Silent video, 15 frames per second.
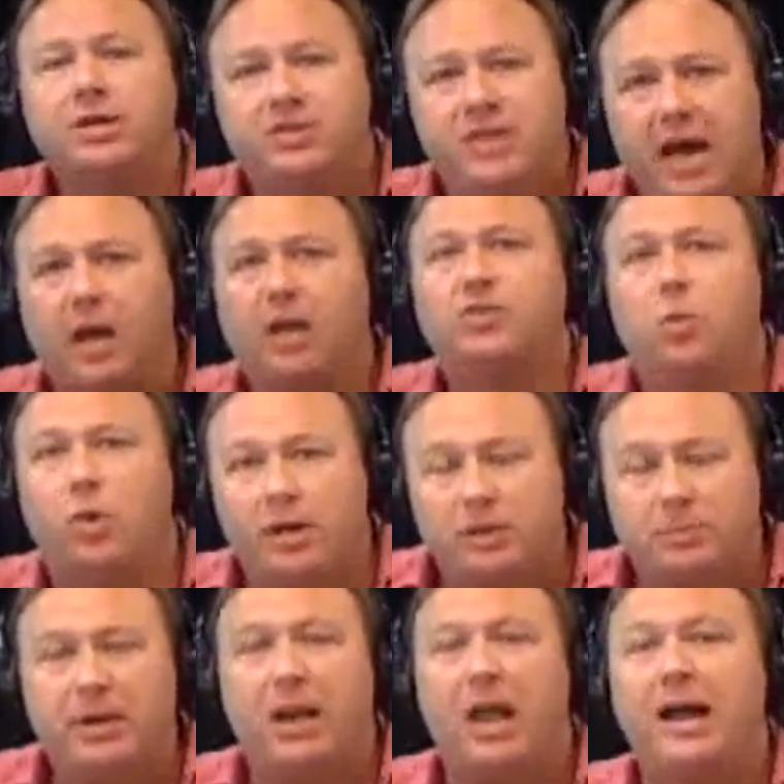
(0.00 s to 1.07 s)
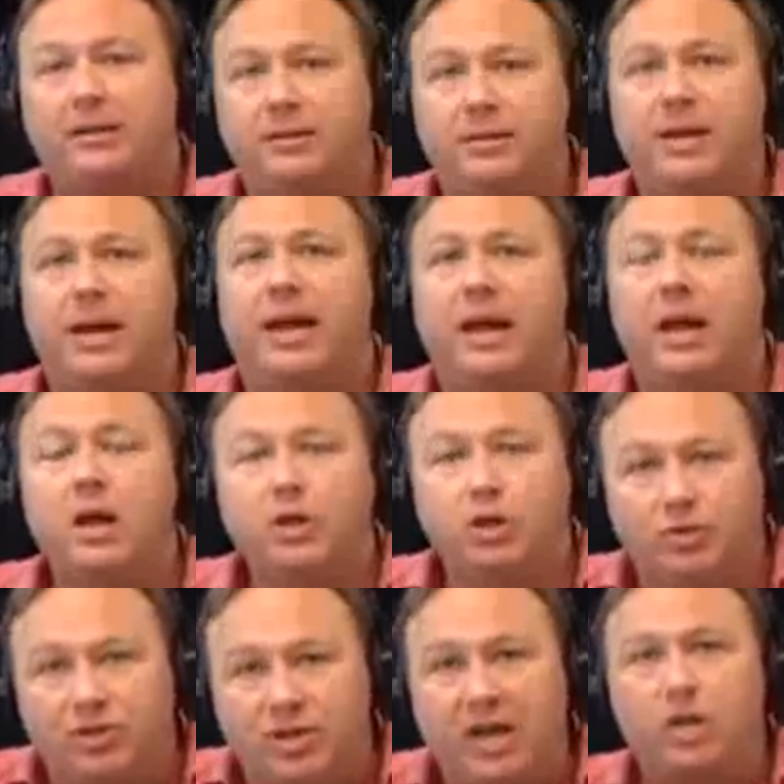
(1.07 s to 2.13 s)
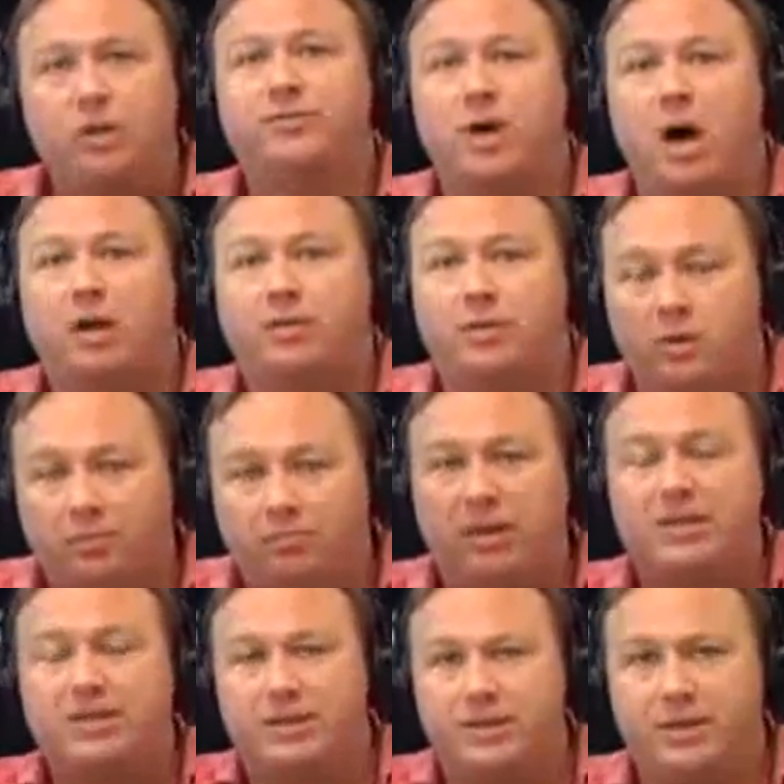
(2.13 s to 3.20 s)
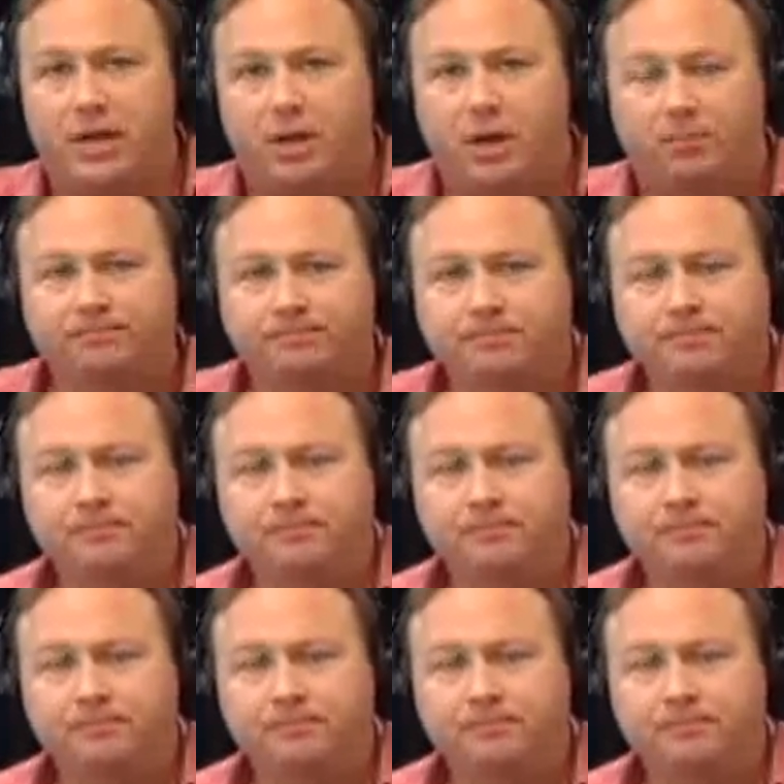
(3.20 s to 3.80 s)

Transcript: Tell us what it's been like today. You say you've talked to him. Please continue.